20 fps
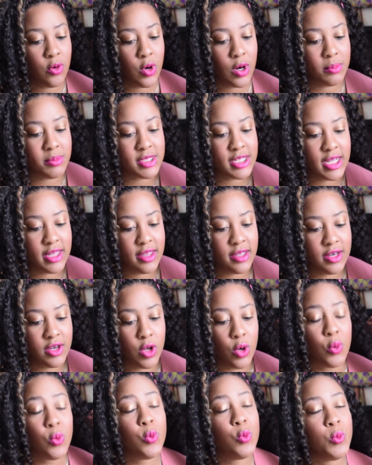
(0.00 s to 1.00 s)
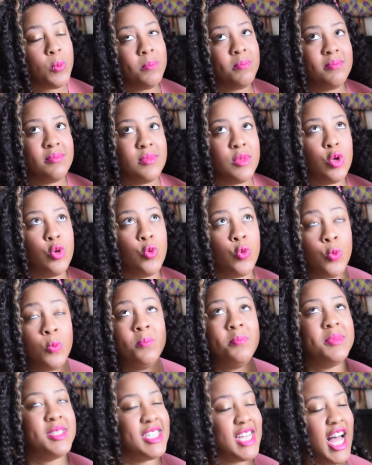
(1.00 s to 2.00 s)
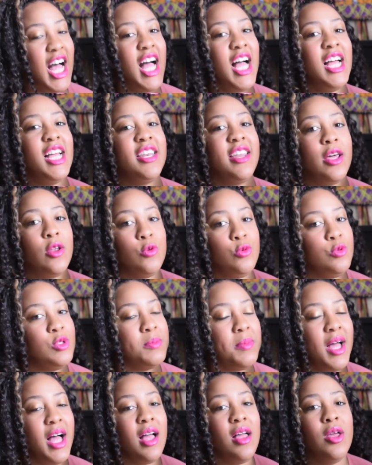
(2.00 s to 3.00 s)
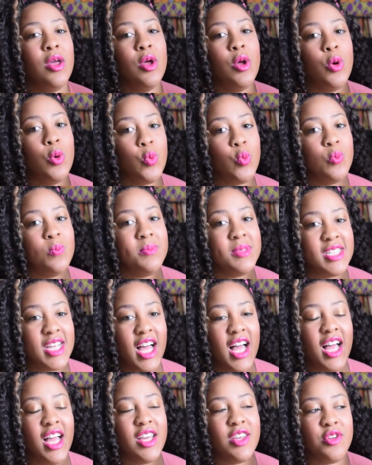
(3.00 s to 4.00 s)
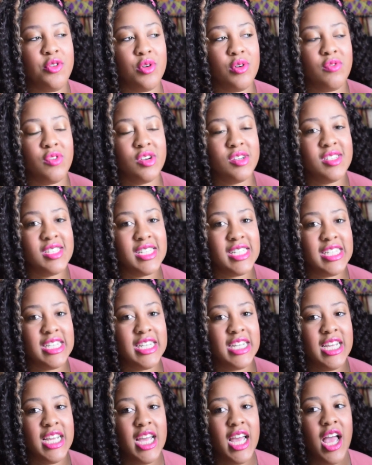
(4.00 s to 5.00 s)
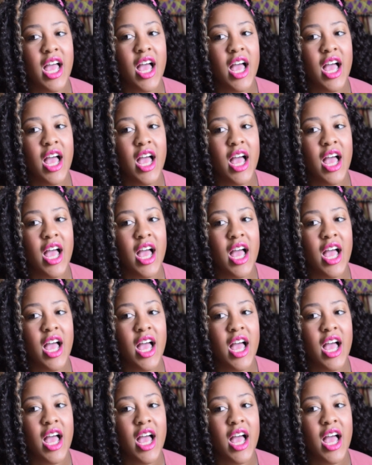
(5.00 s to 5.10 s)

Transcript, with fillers: or I'm saying, no, Oomza, not Oomza, Oomza University,